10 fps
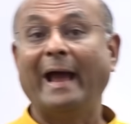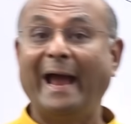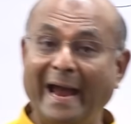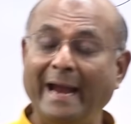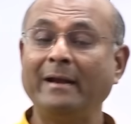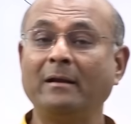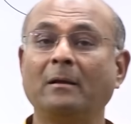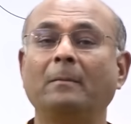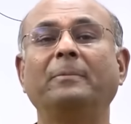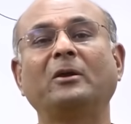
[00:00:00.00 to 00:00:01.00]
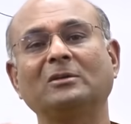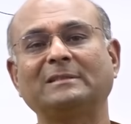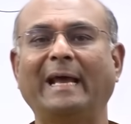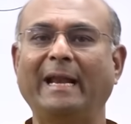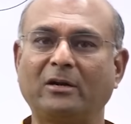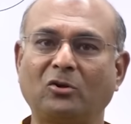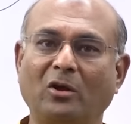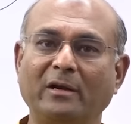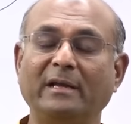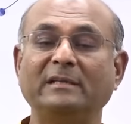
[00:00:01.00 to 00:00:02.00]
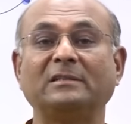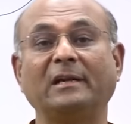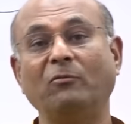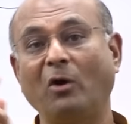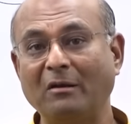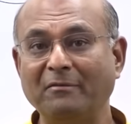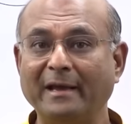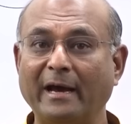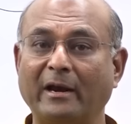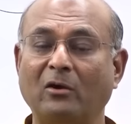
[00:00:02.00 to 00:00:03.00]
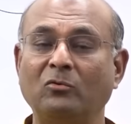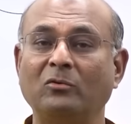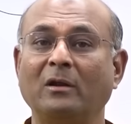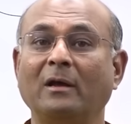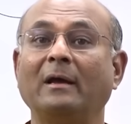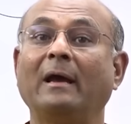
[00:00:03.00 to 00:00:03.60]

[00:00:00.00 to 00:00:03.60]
And because the electron is revolving around